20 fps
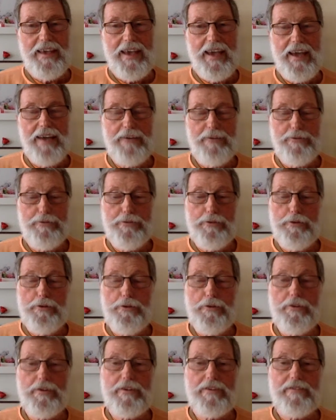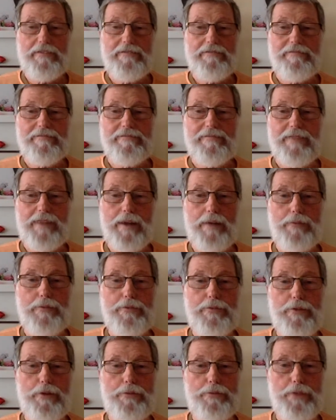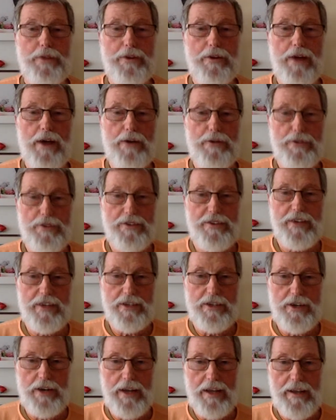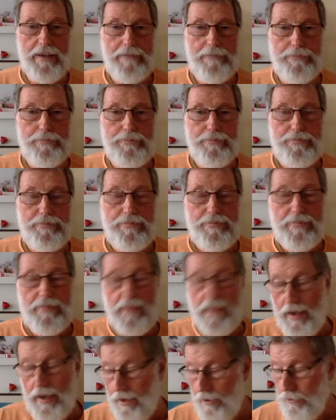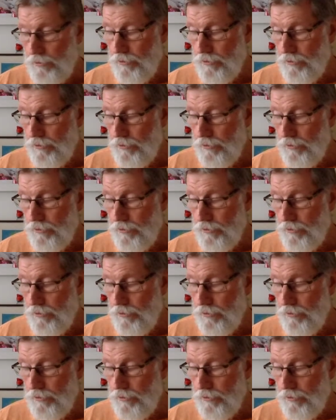And food comes from the ground, essentially. In